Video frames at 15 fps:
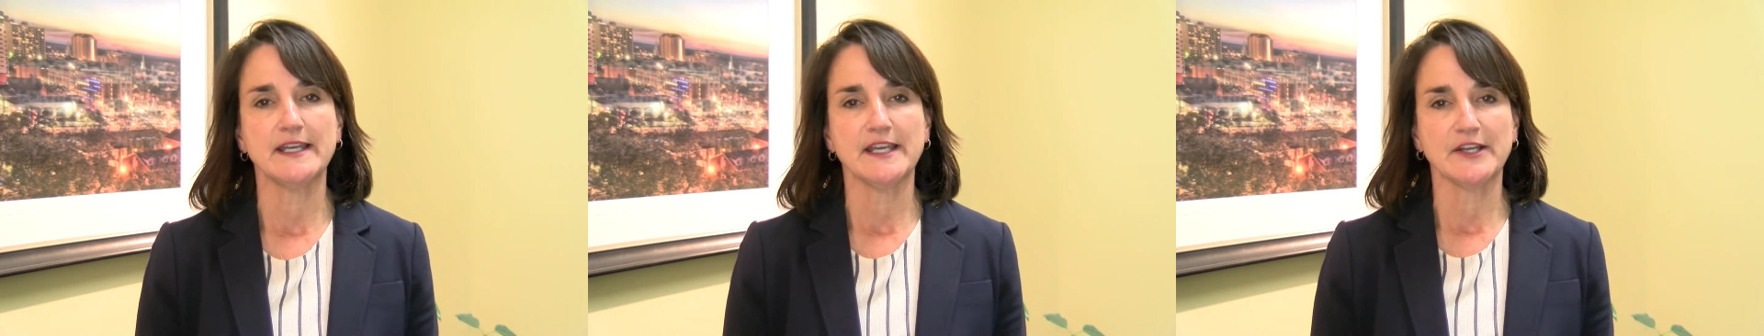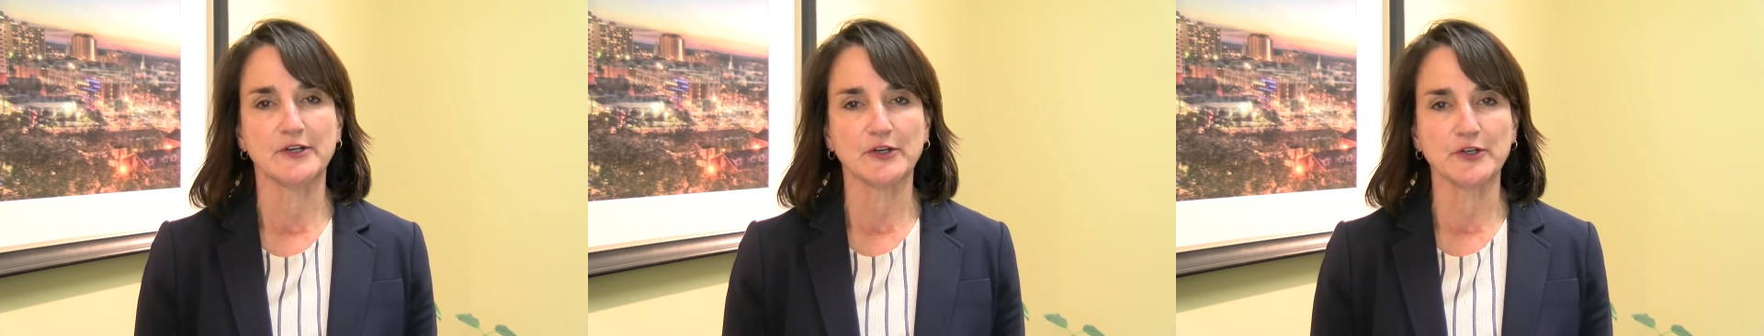
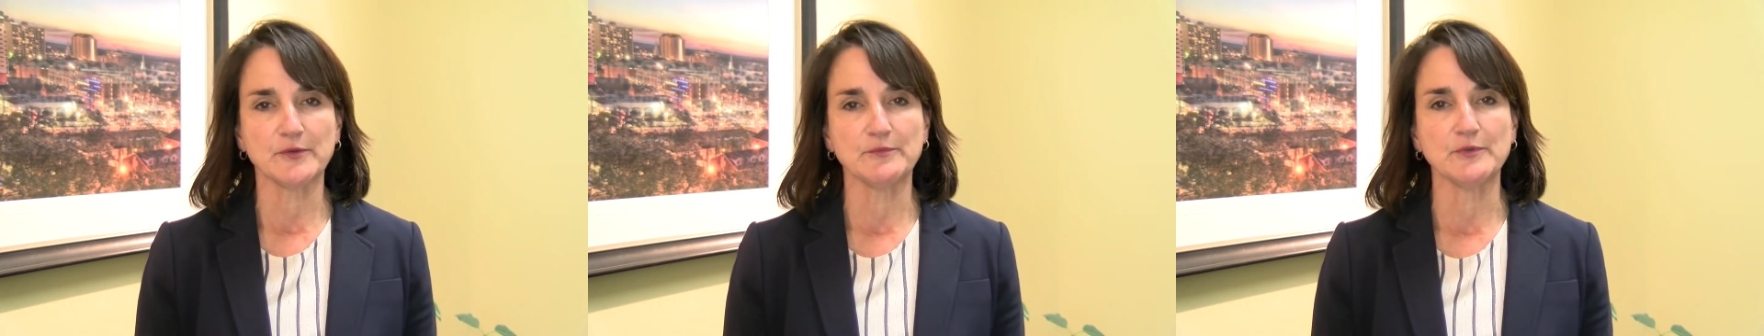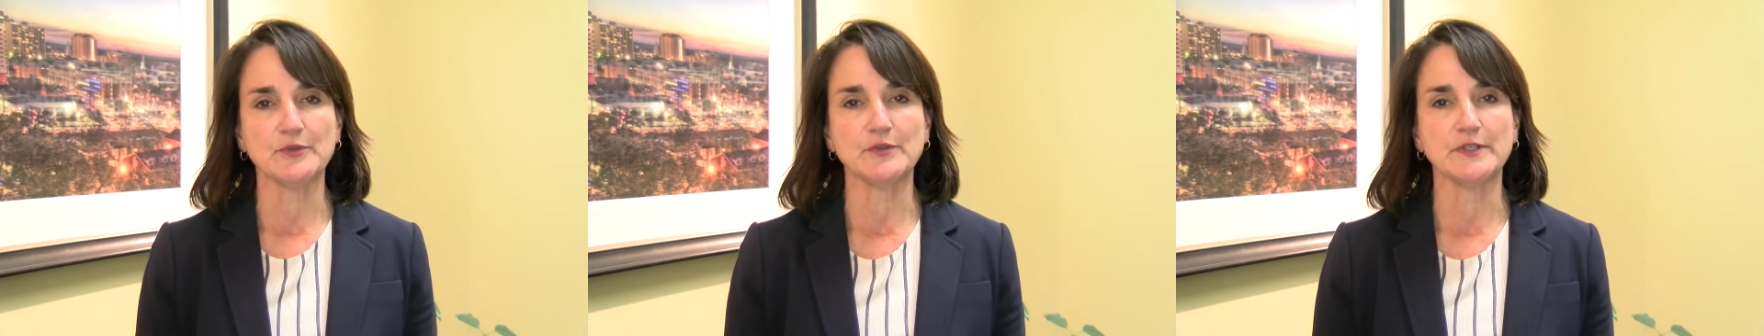and our
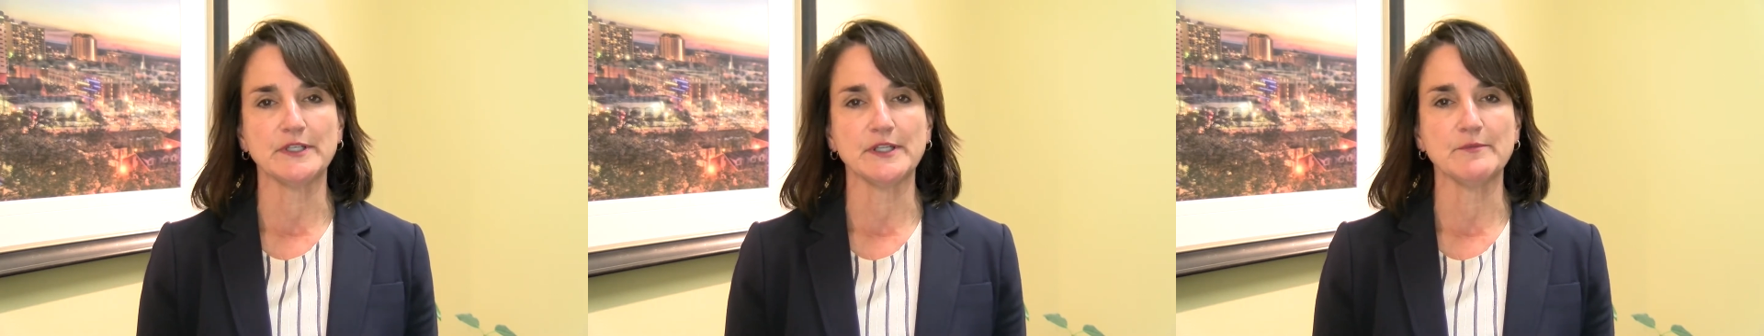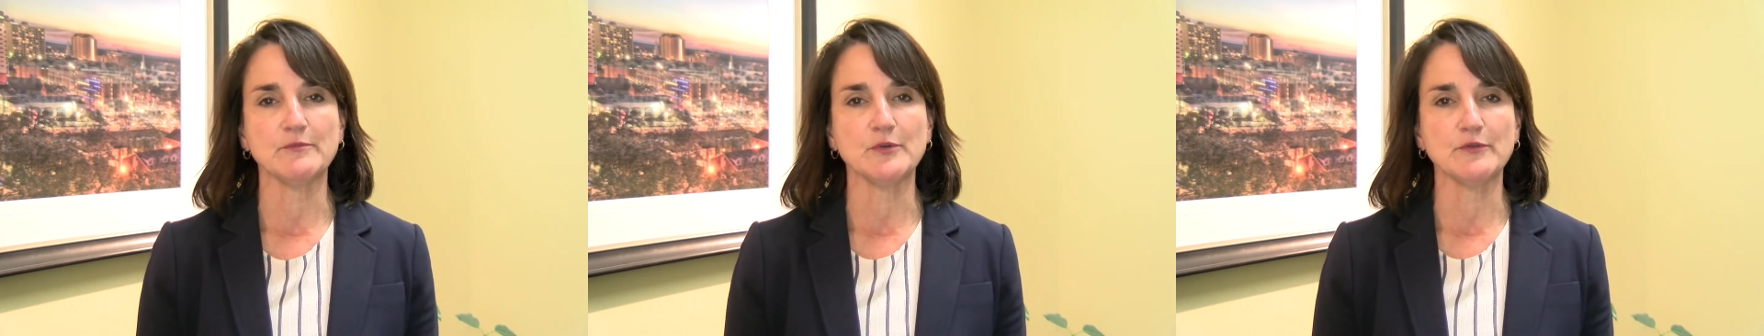
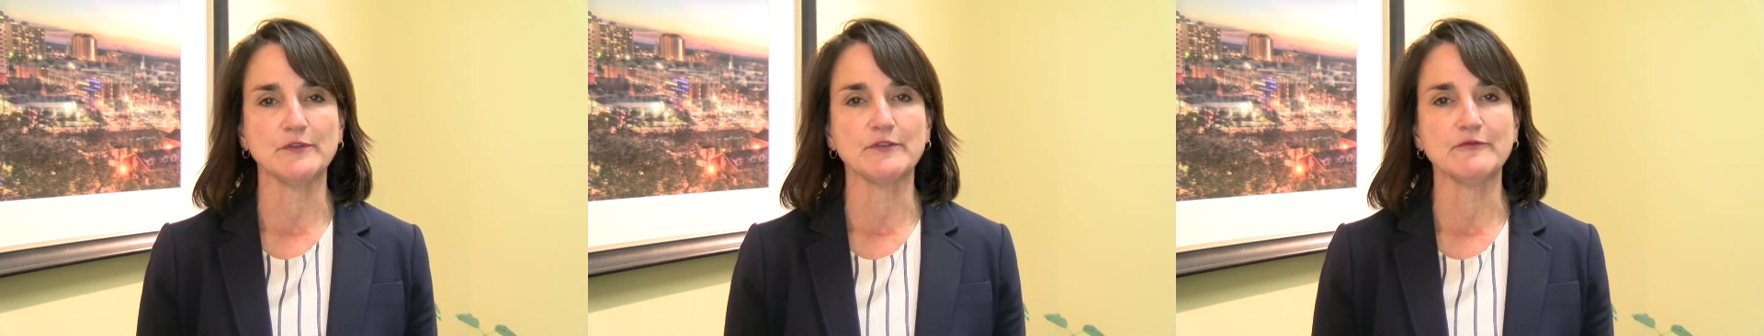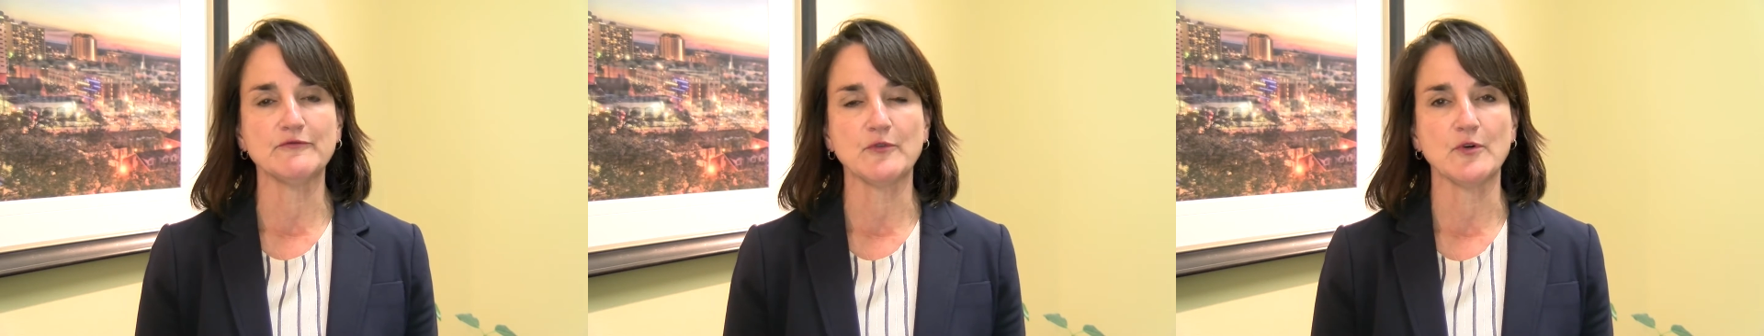community
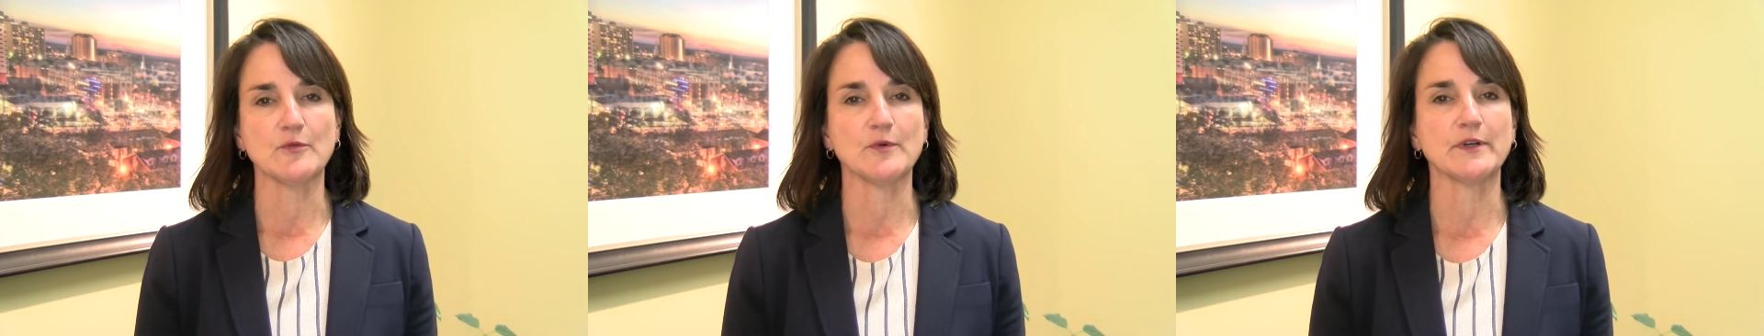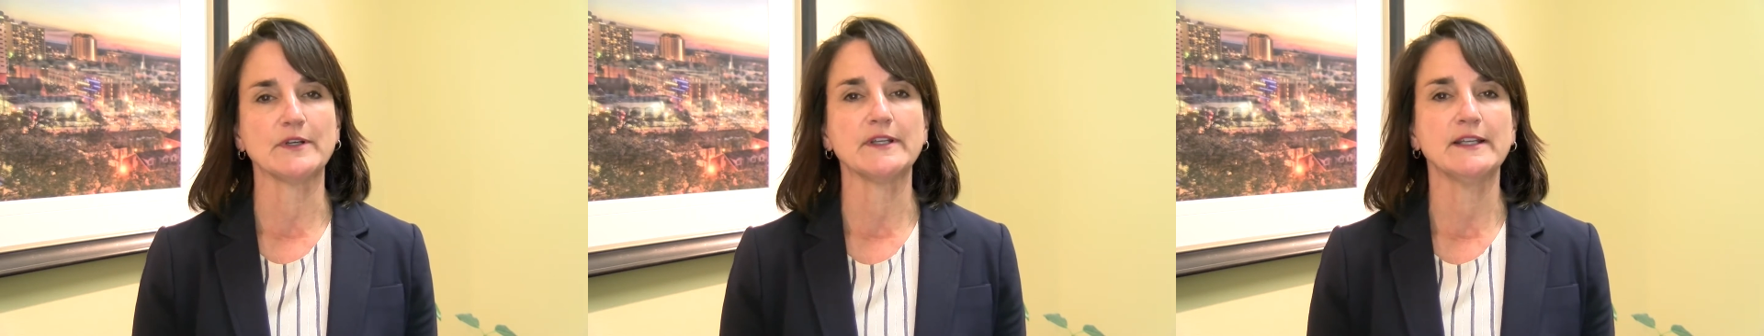moving
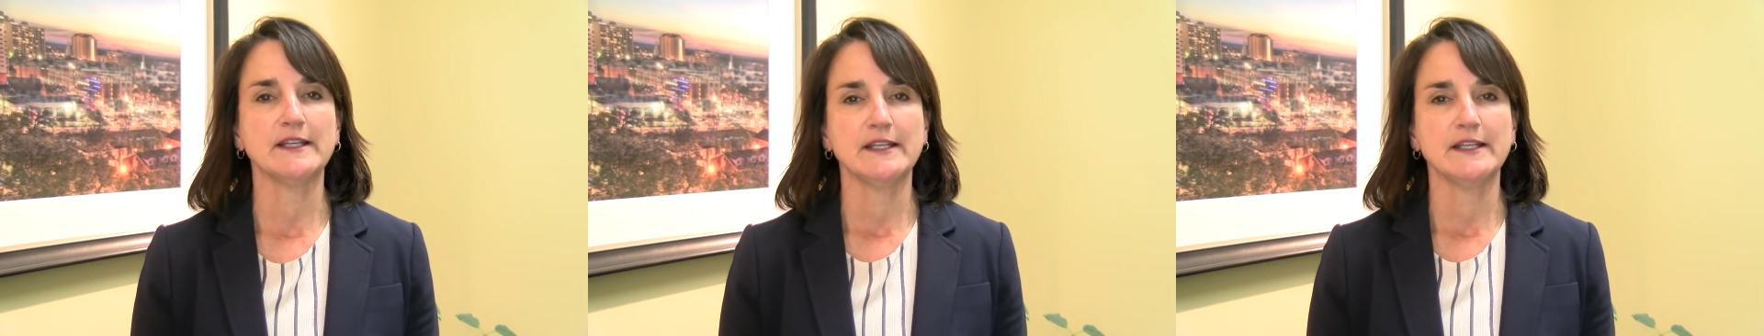forward.